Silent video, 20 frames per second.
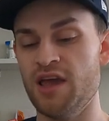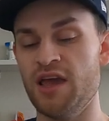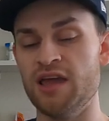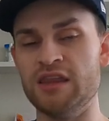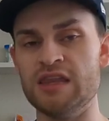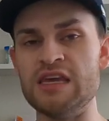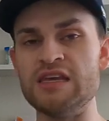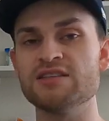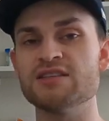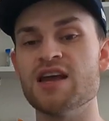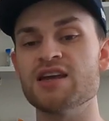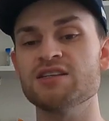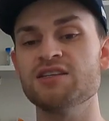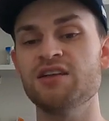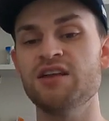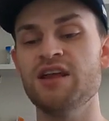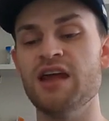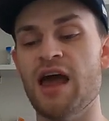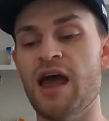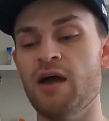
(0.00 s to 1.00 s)
And these
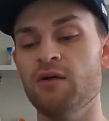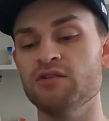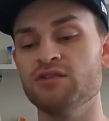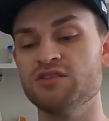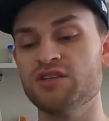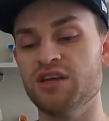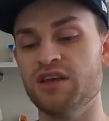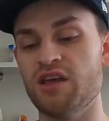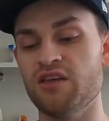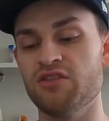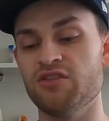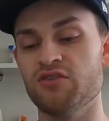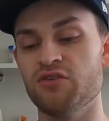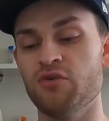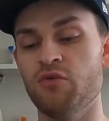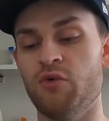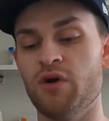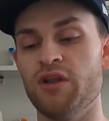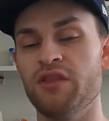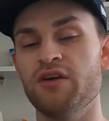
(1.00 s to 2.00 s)
actually, I was digging
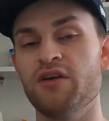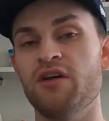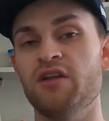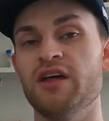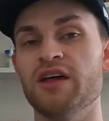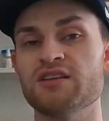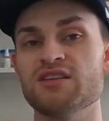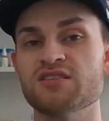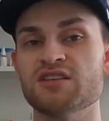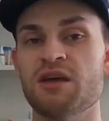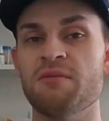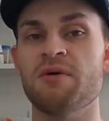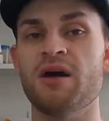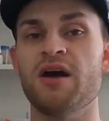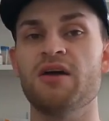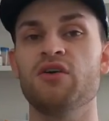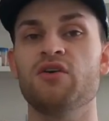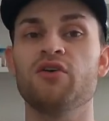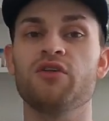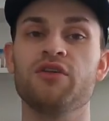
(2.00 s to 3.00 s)
through one of the collections I
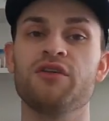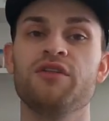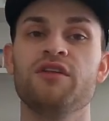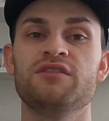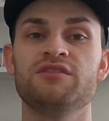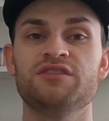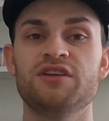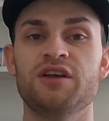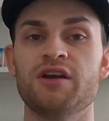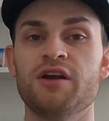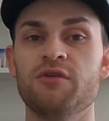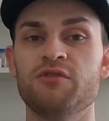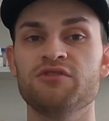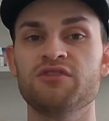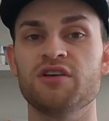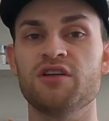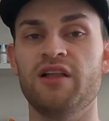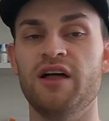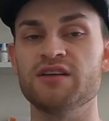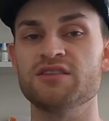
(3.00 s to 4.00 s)
bought earlier this year. It was
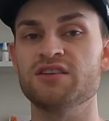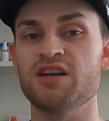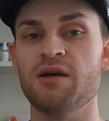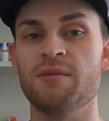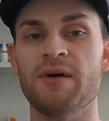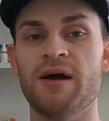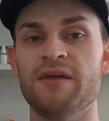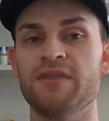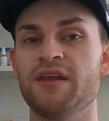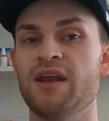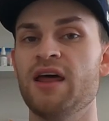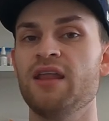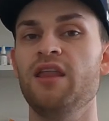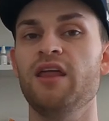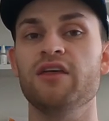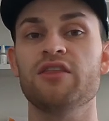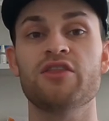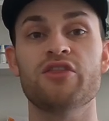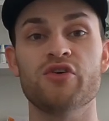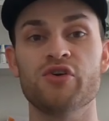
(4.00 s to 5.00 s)
the collection I bought that had
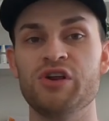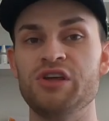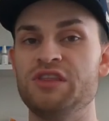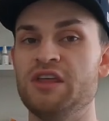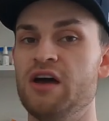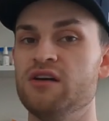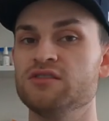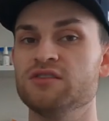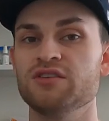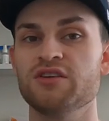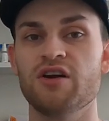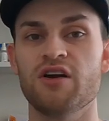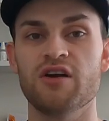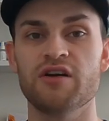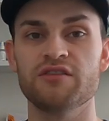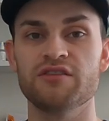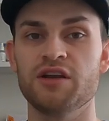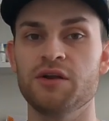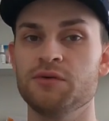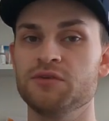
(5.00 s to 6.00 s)
like 30,000
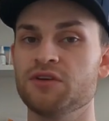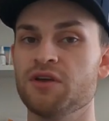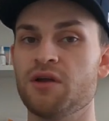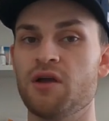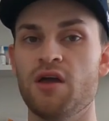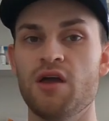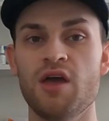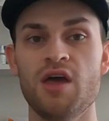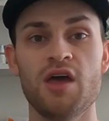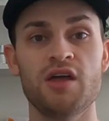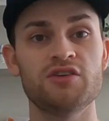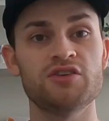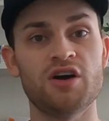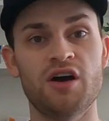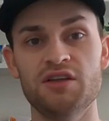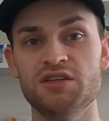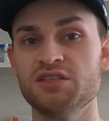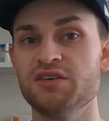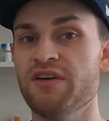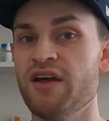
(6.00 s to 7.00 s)
cards, and it was like
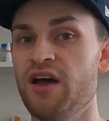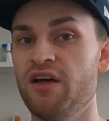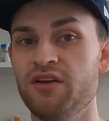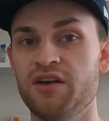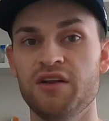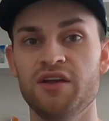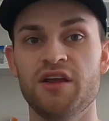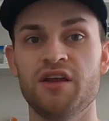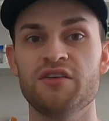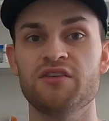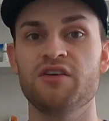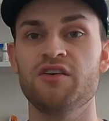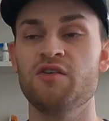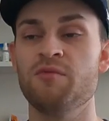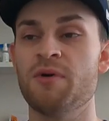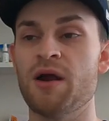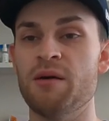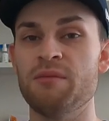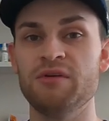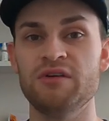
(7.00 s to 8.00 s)
tons of Allen and Ginter. You
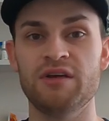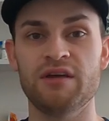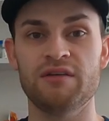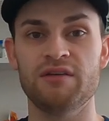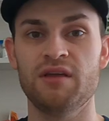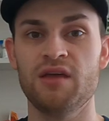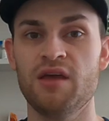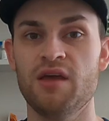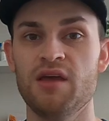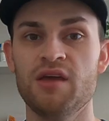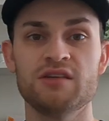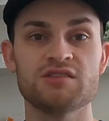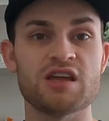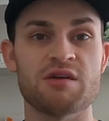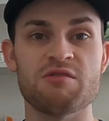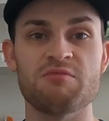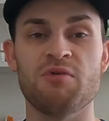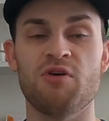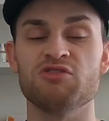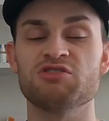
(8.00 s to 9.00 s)
probably
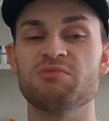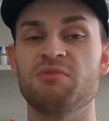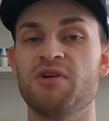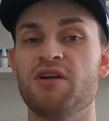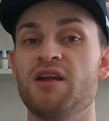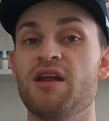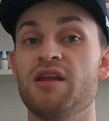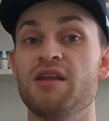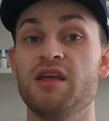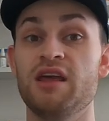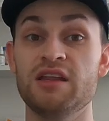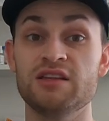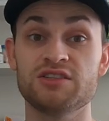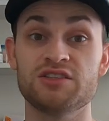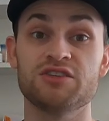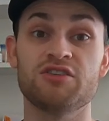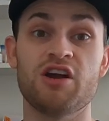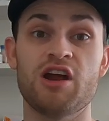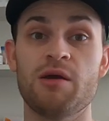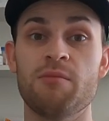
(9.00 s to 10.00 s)
saw me post about it on
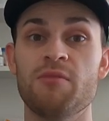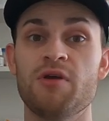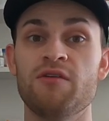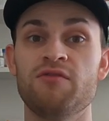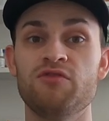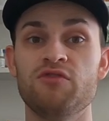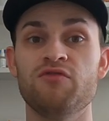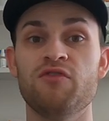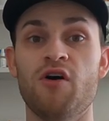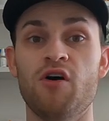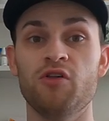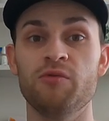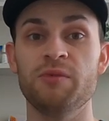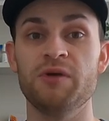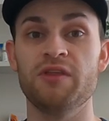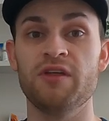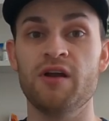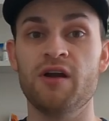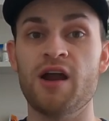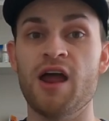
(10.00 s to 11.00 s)
Instagram if you follow
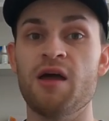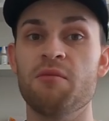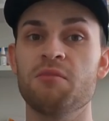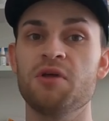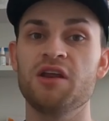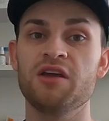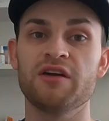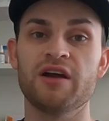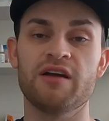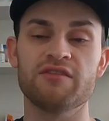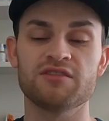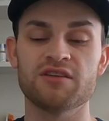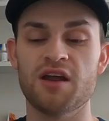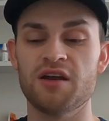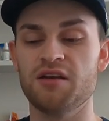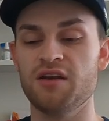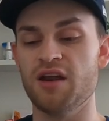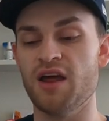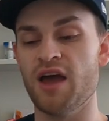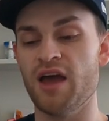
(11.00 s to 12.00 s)
me there at
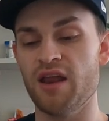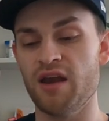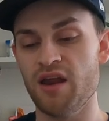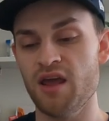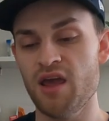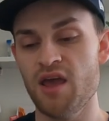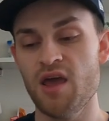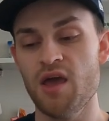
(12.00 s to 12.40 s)
Minigraphs99.